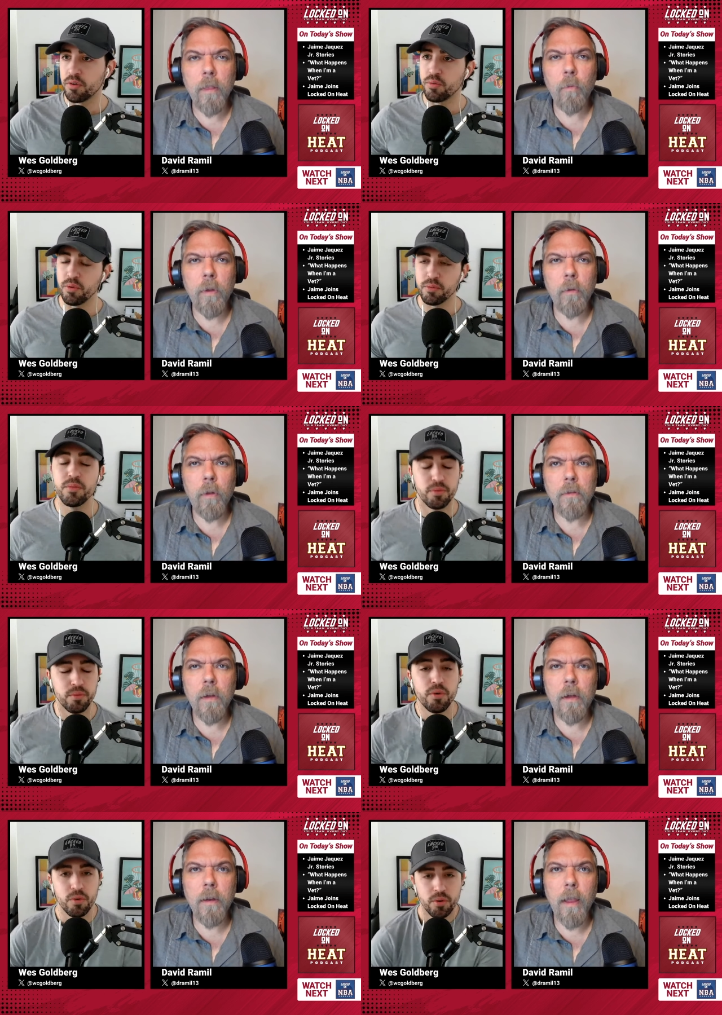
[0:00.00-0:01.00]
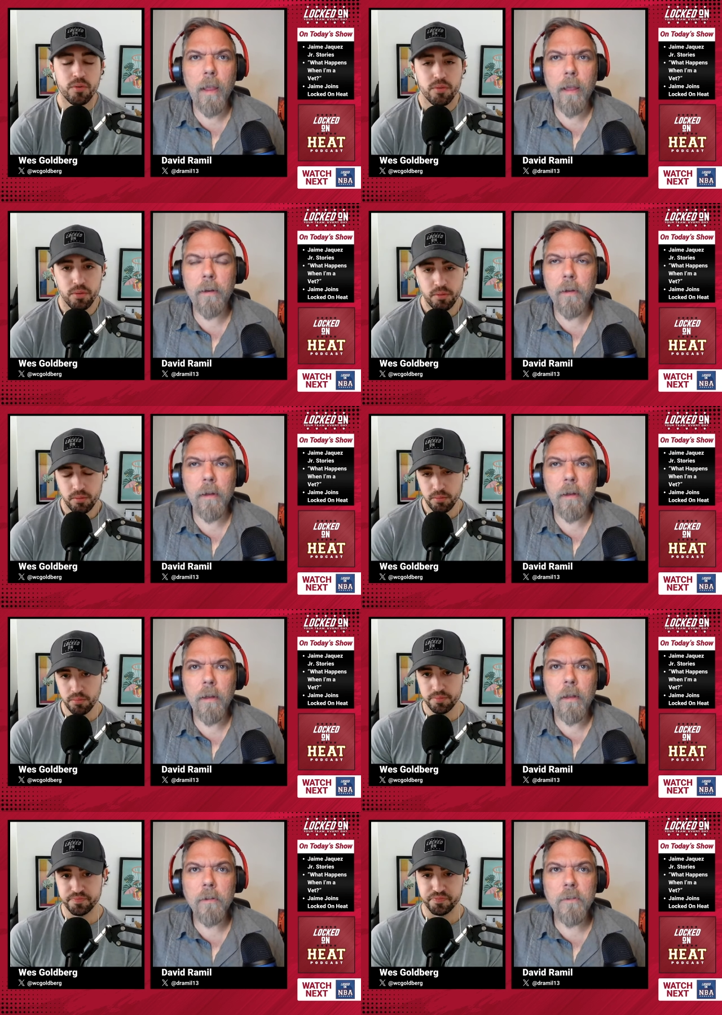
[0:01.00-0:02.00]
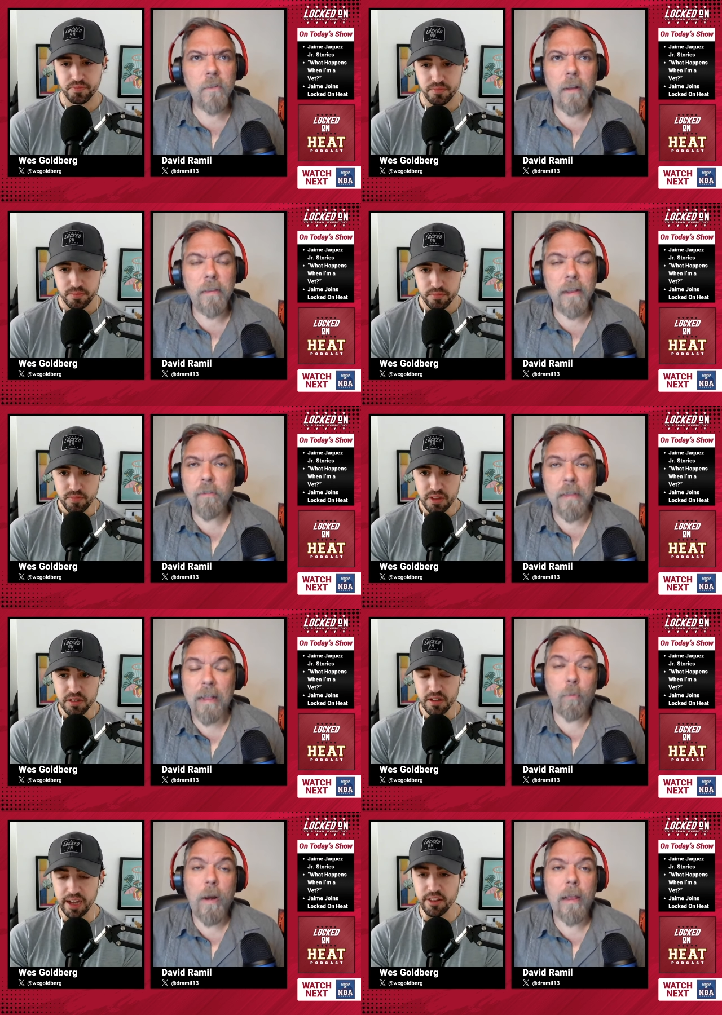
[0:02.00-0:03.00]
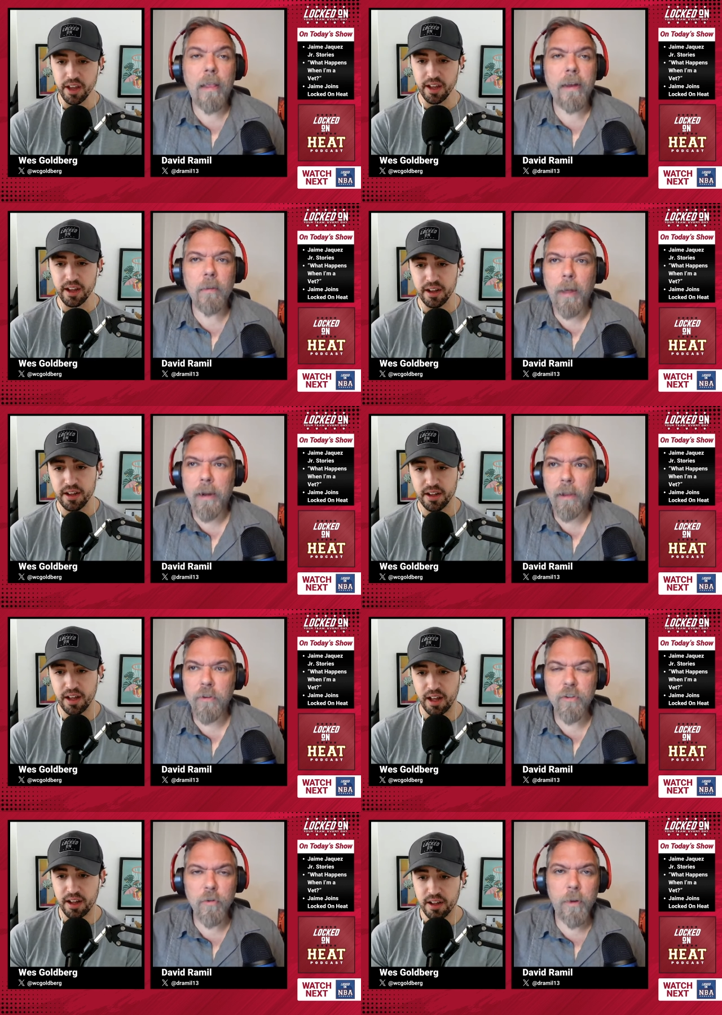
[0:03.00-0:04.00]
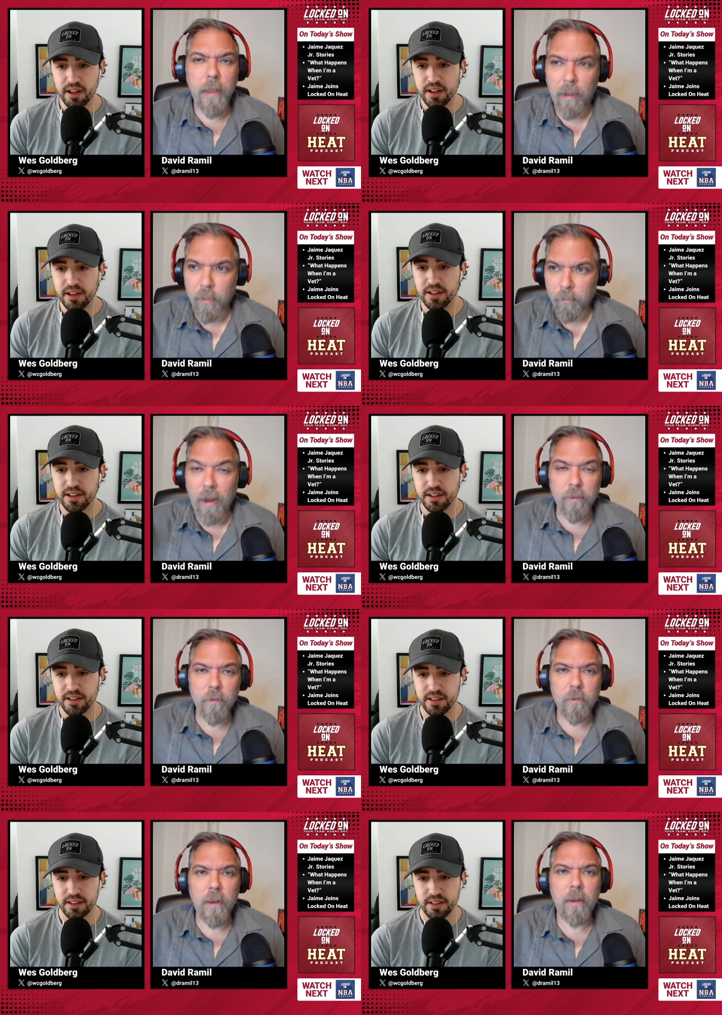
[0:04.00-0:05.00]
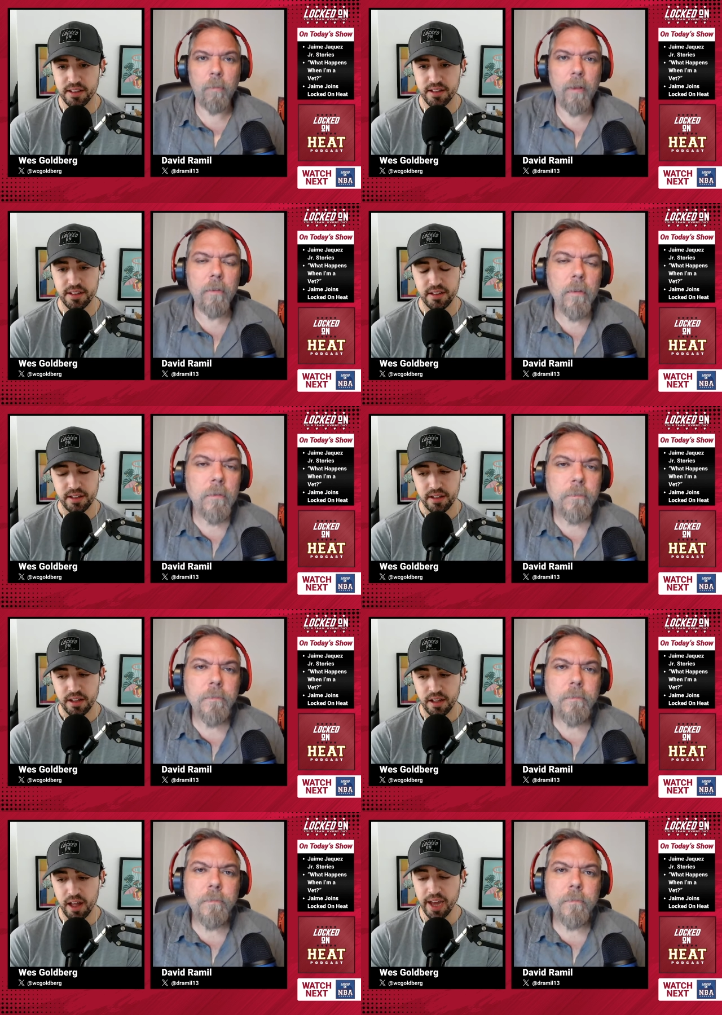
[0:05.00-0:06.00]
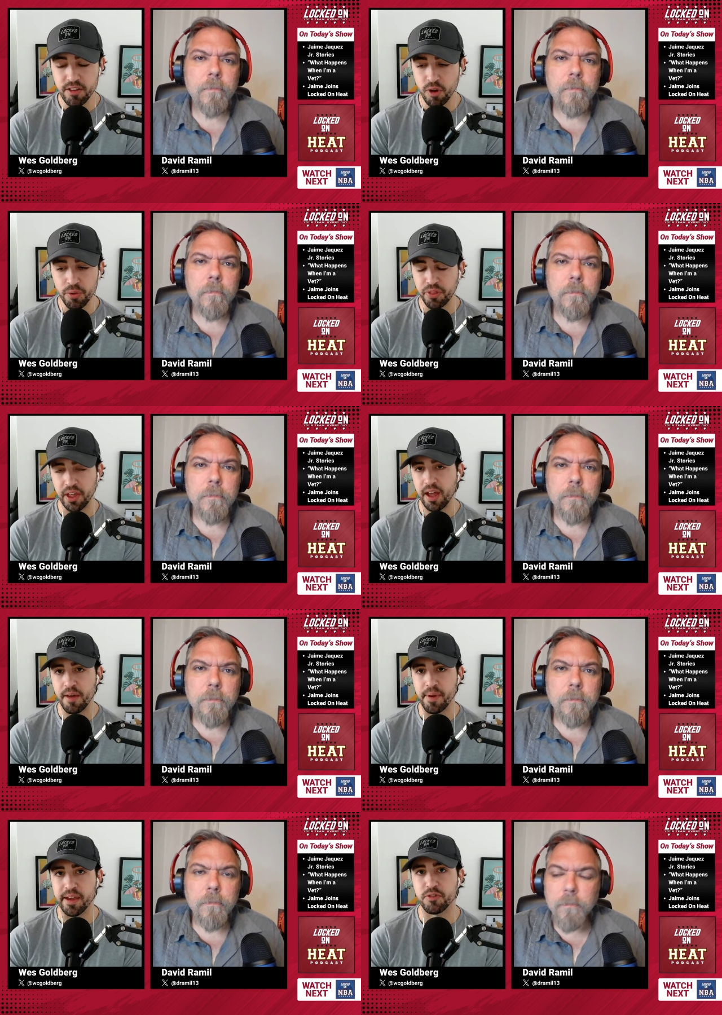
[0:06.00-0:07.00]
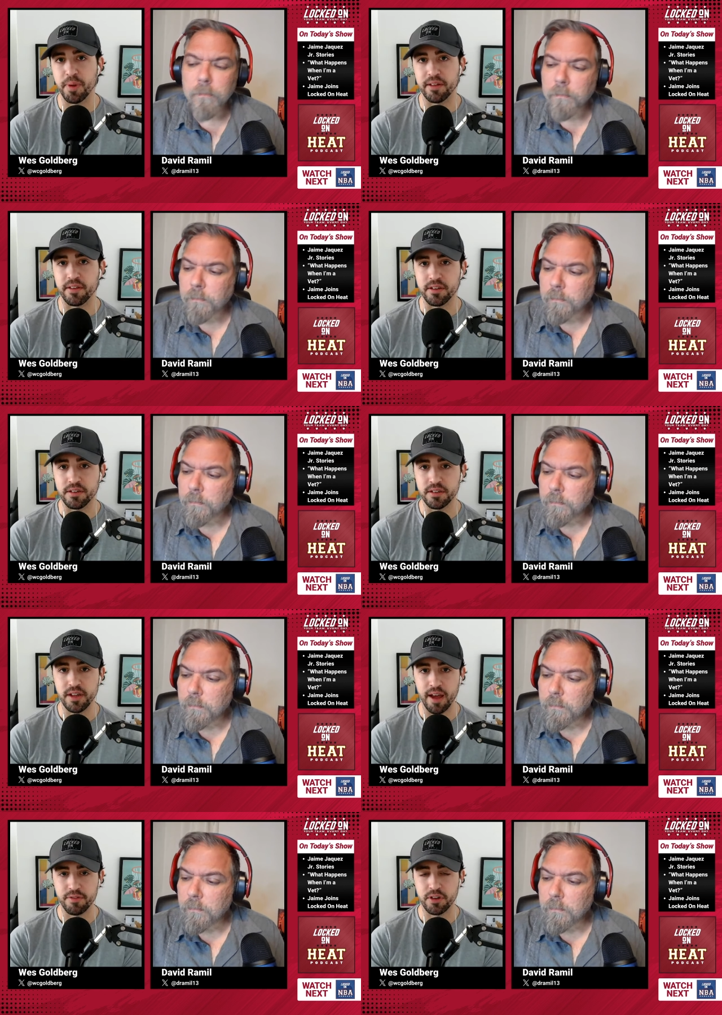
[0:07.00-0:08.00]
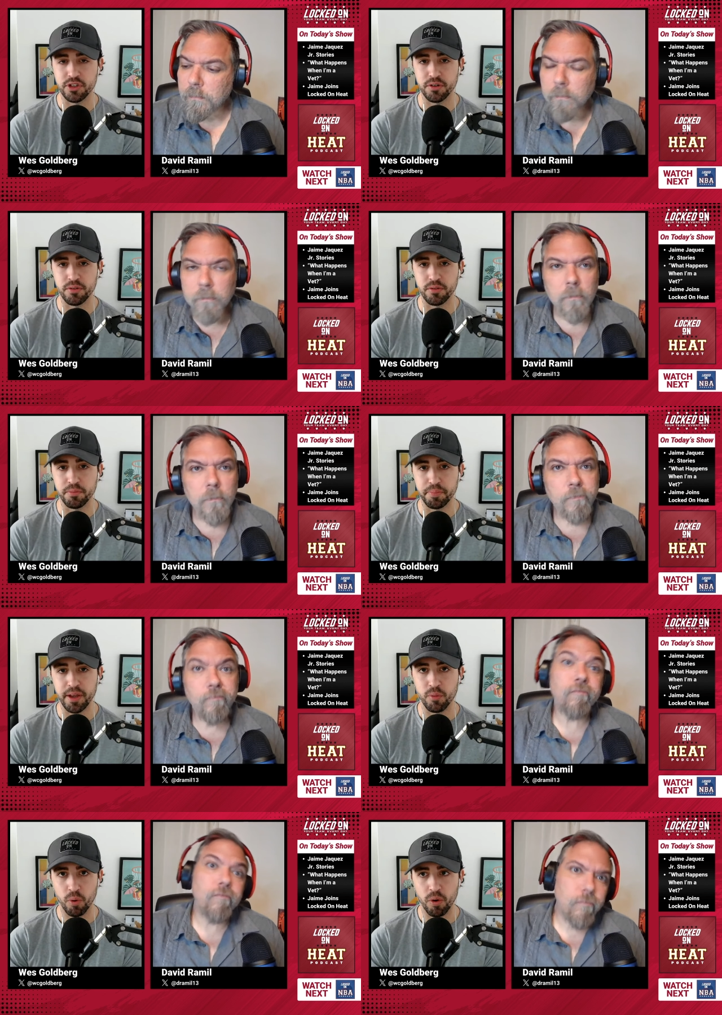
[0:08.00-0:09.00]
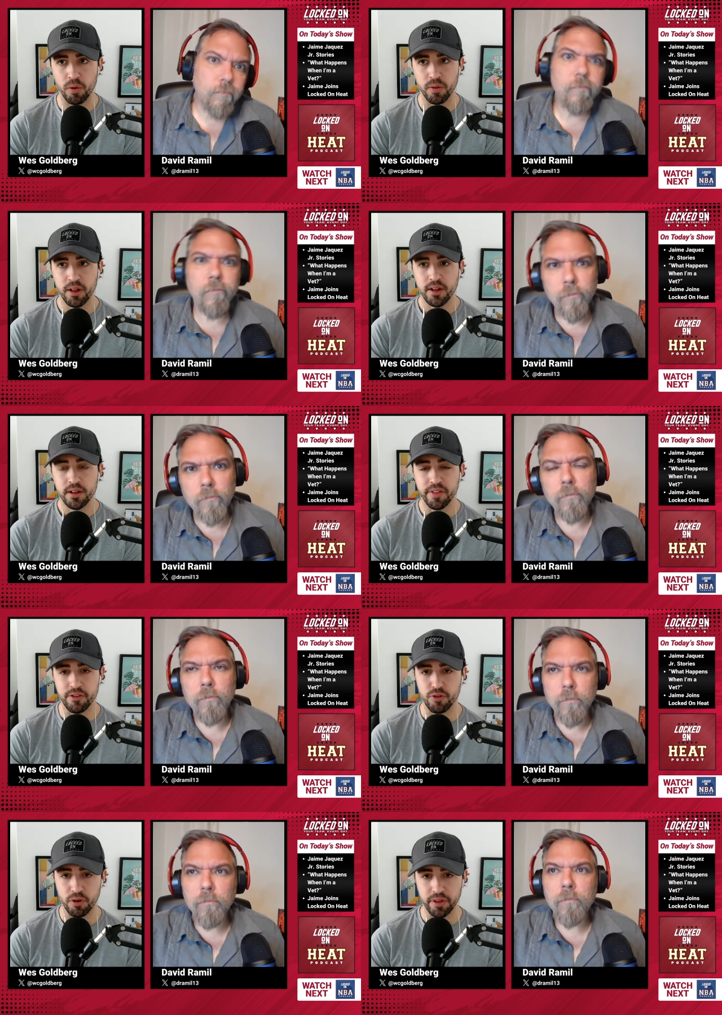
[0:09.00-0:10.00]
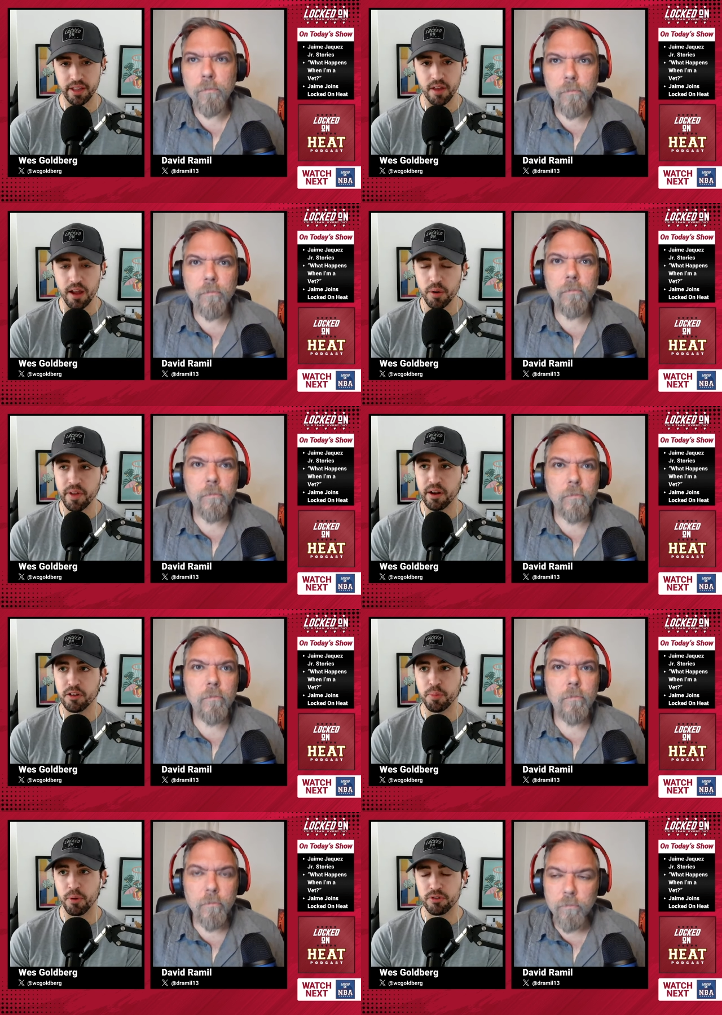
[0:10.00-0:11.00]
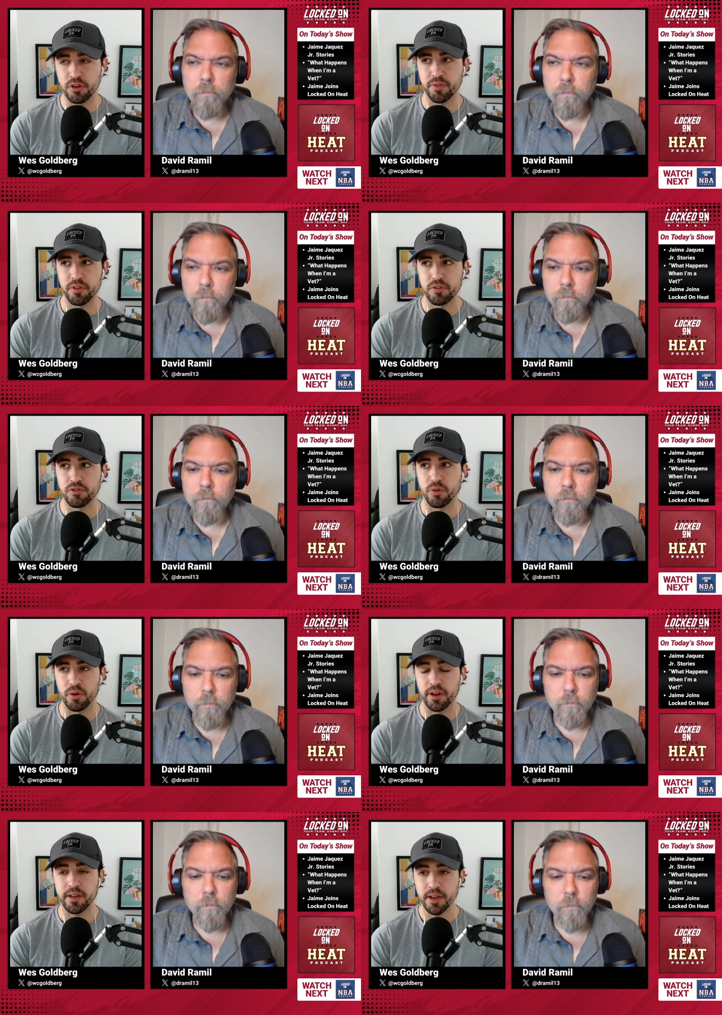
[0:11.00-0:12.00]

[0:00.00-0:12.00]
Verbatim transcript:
Speaker 1: really well done. And uh, just uh, that's that's what I liked about it is just showing how the process is taking place. I
Speaker 2: don't think Jaime expected to have such a big role this early. And talking with Erik Spoelstra for this story,